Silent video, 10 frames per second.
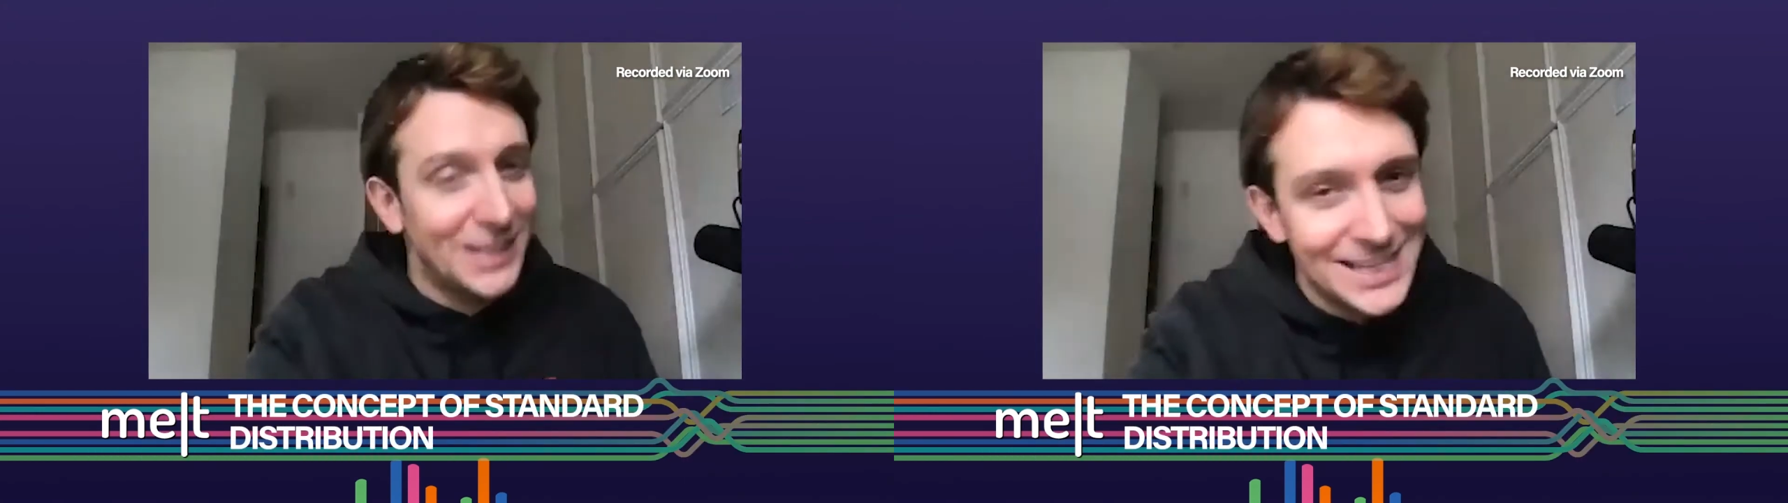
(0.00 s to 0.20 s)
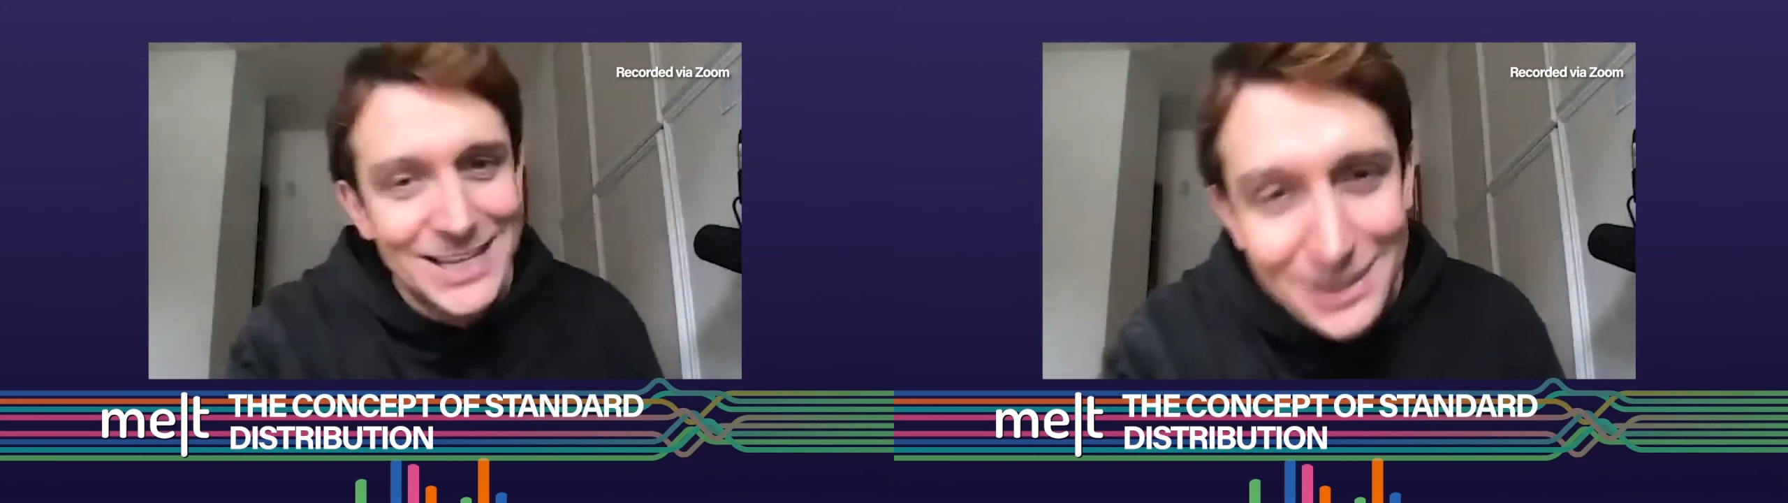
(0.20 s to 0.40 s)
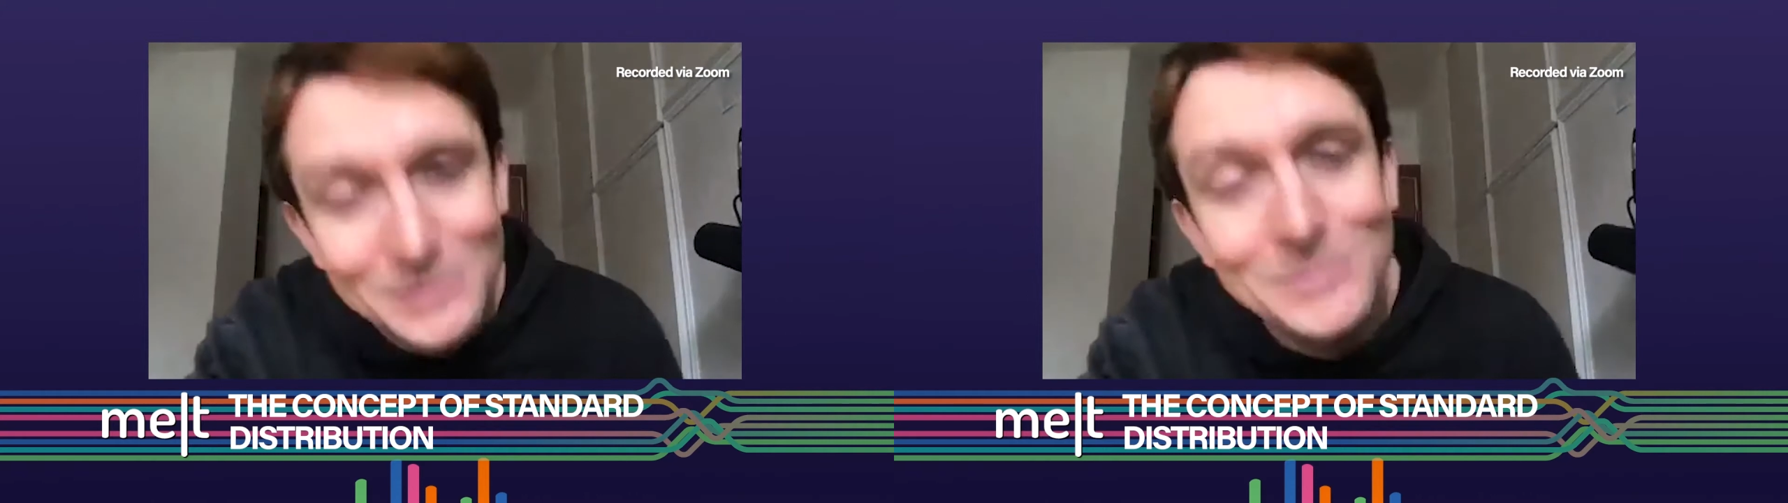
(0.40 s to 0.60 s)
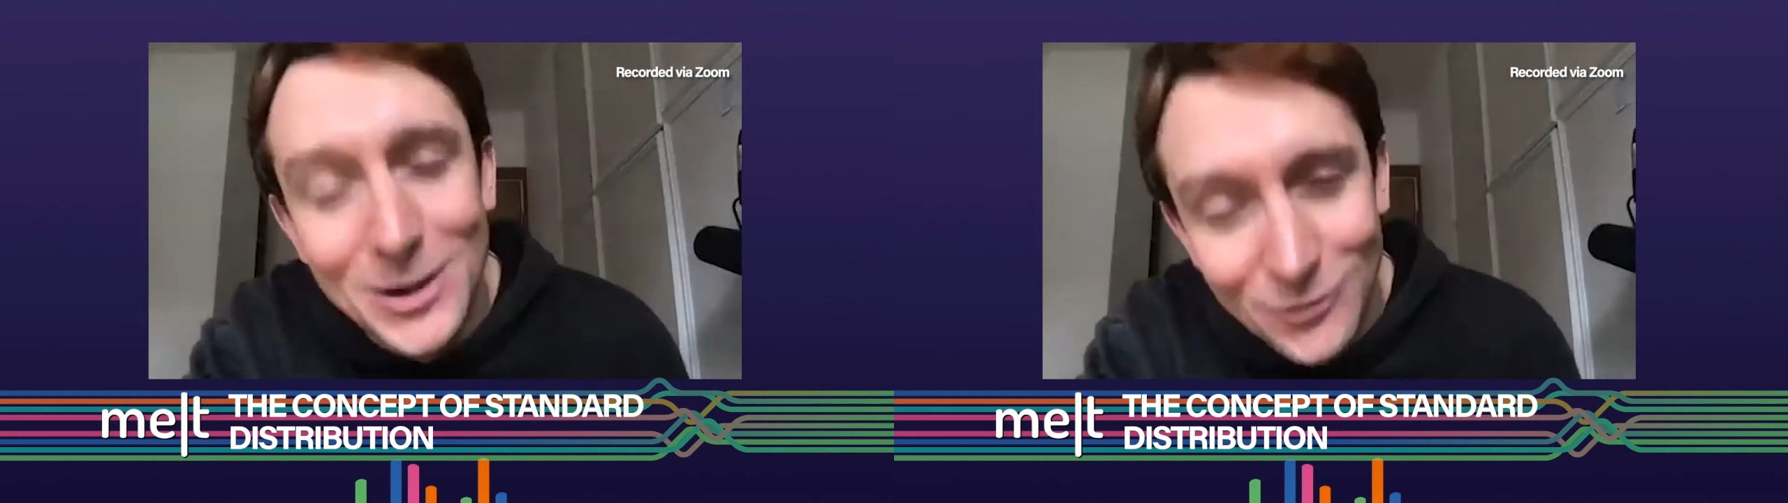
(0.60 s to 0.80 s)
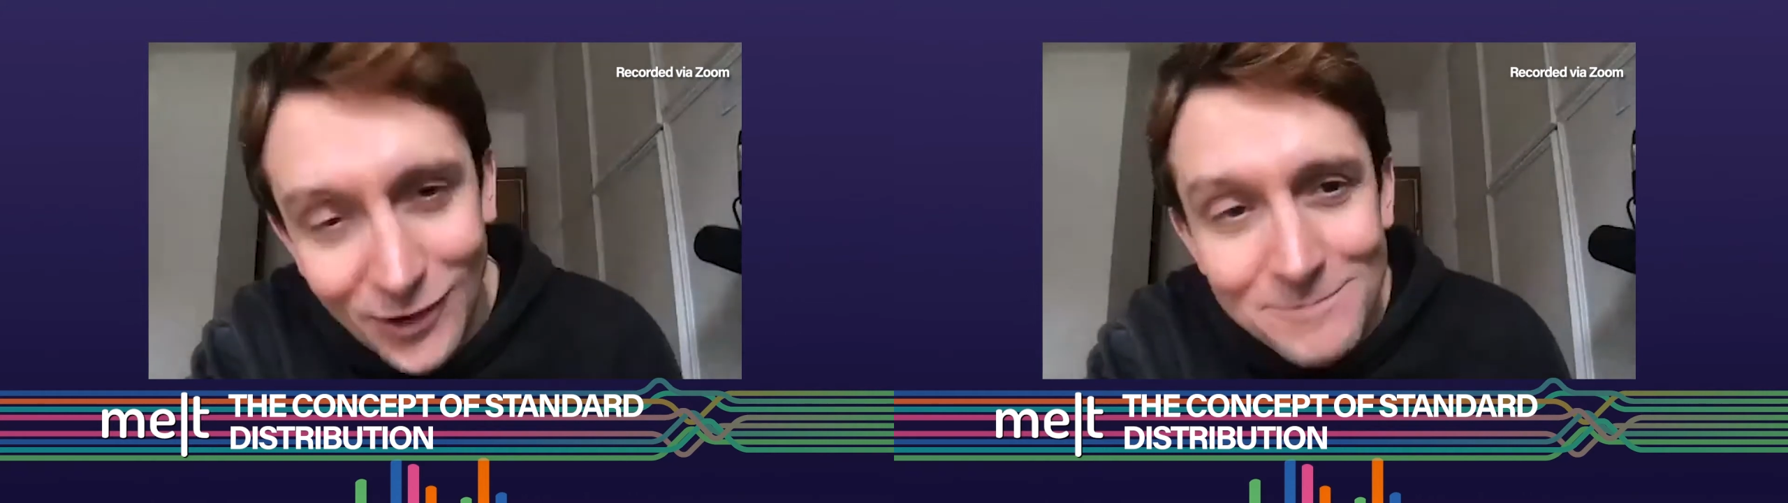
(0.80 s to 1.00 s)
he's going to be
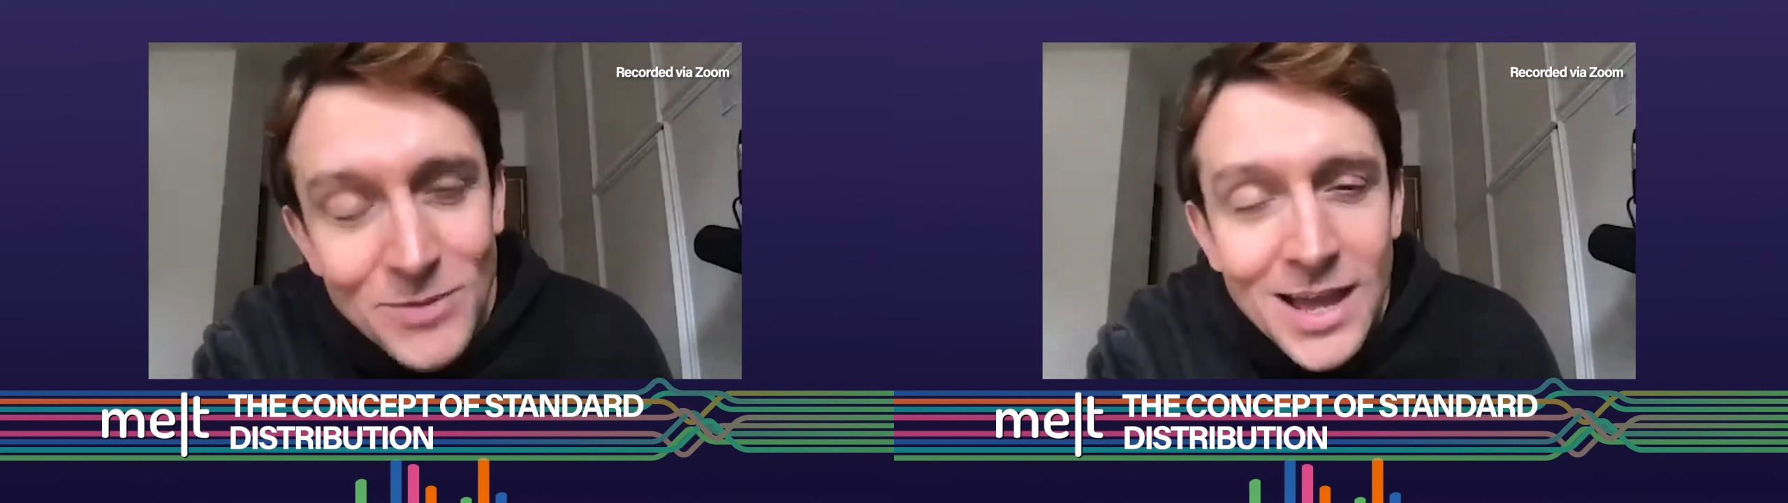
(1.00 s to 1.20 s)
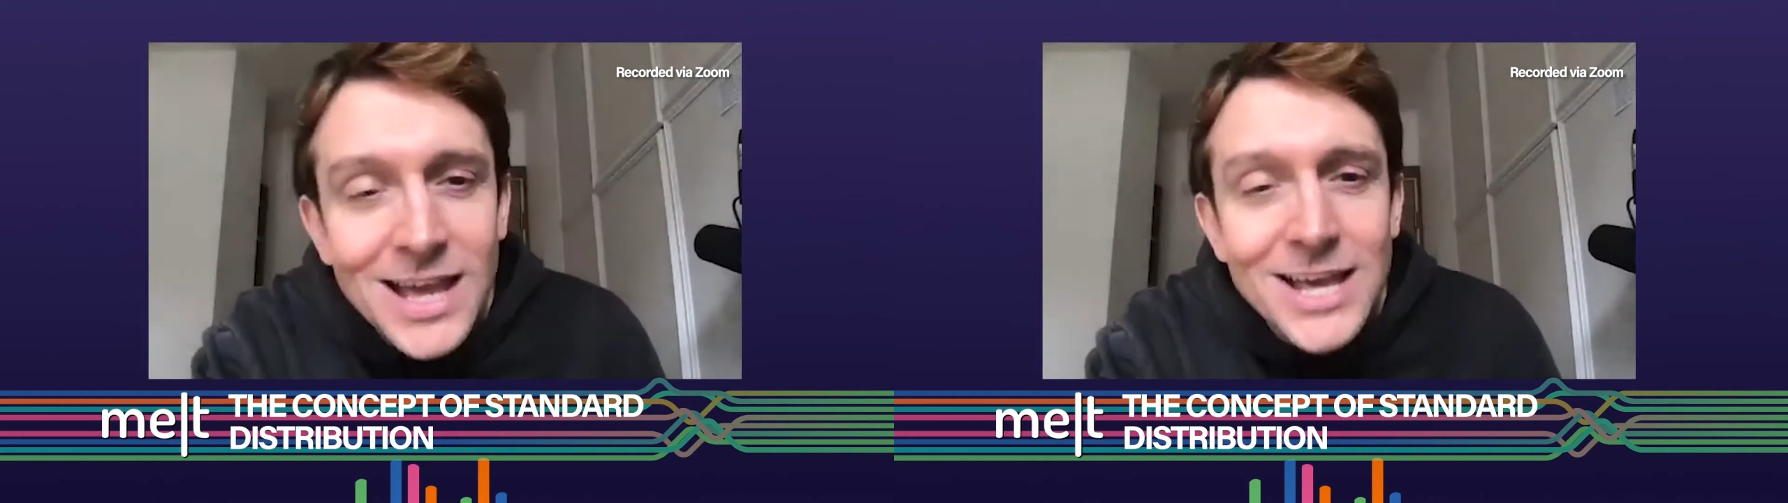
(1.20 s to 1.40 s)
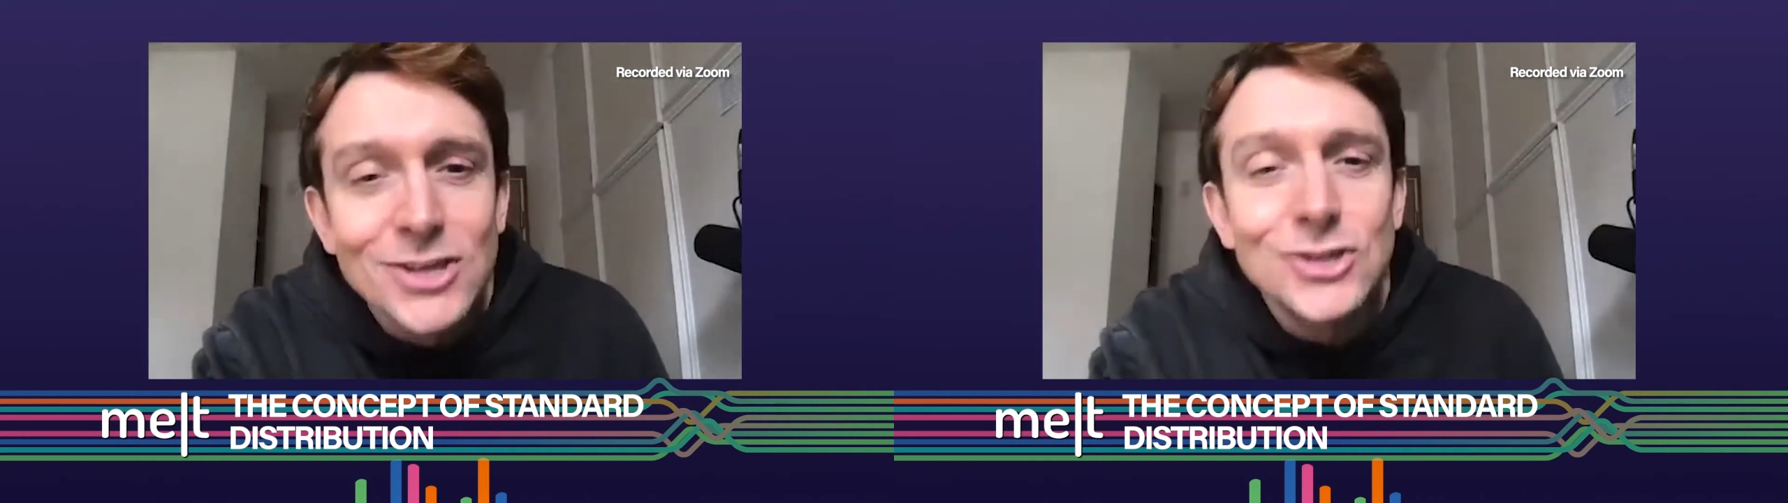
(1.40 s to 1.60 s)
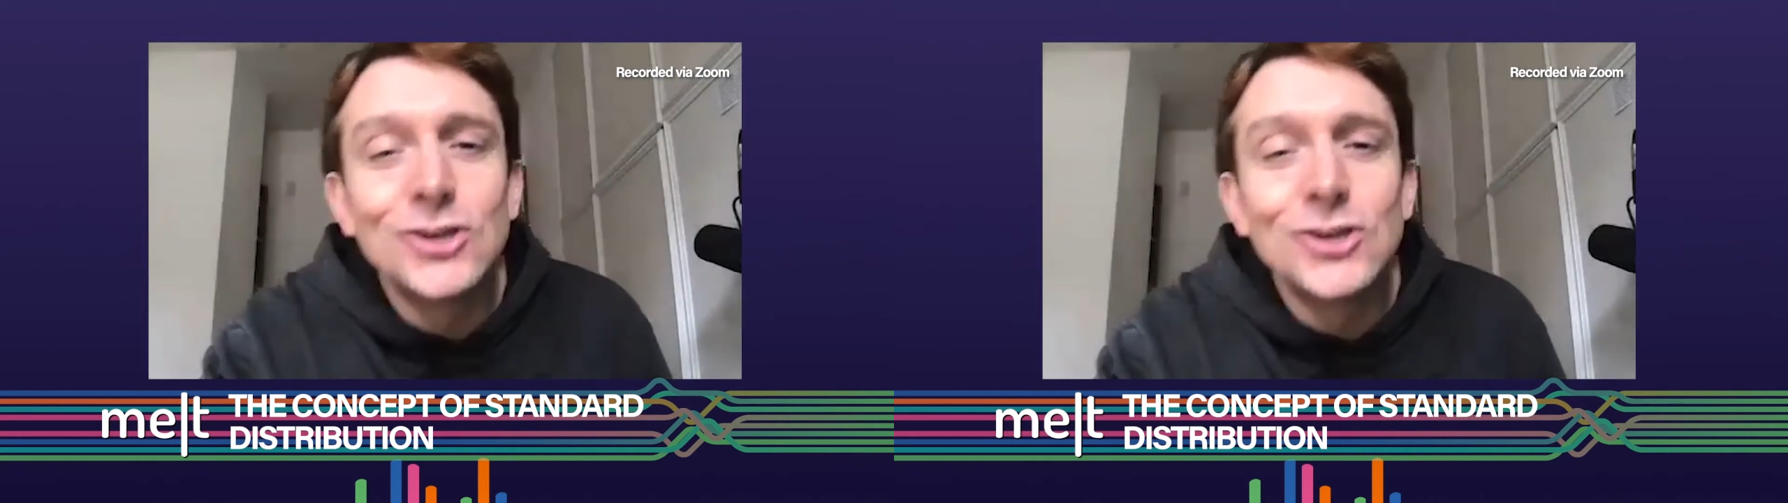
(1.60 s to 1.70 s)
big, right? So